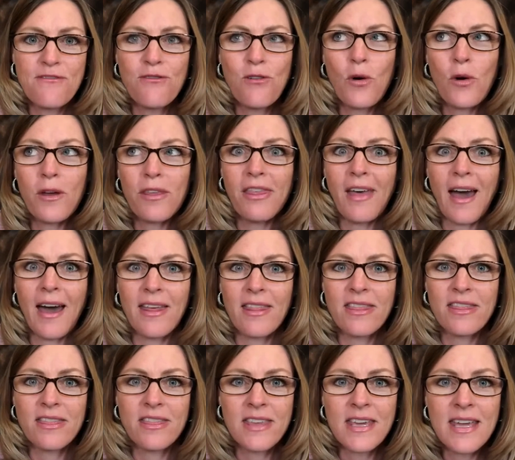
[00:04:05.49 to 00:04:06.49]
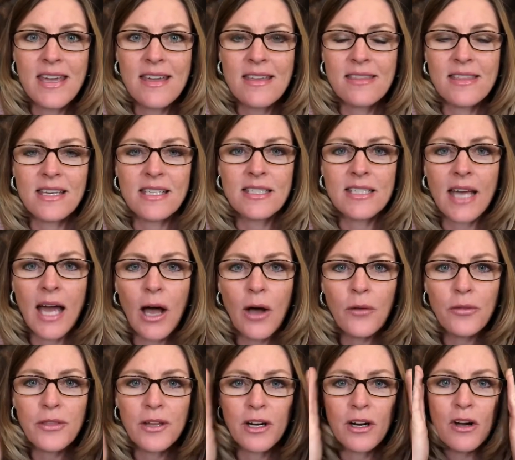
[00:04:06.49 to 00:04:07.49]
for that thing that's
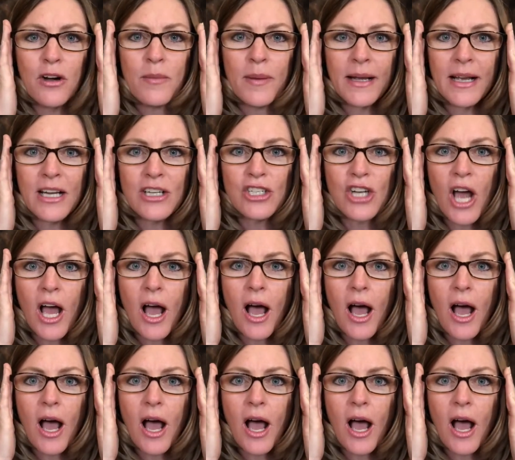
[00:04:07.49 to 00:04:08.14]
out there, oh my gosh,